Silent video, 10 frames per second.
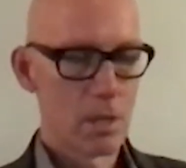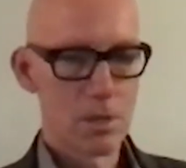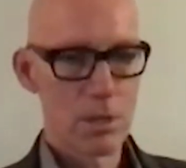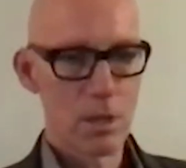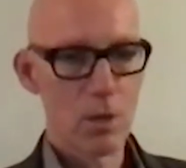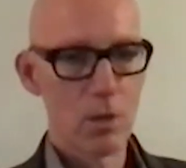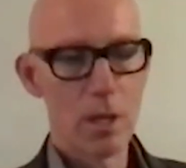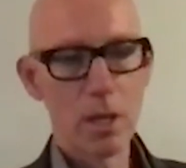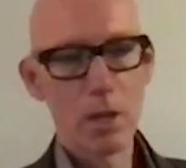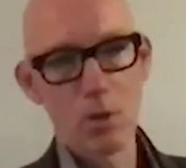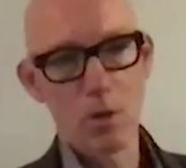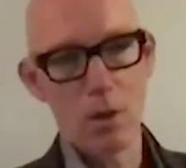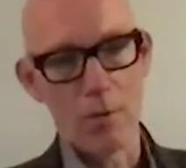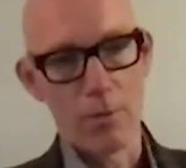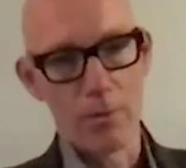So here you
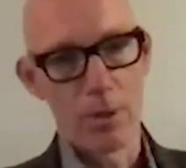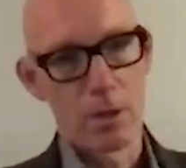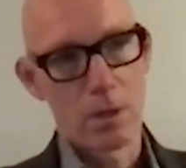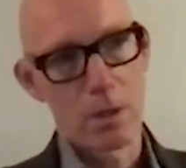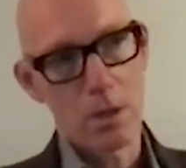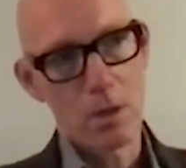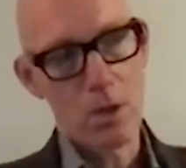have a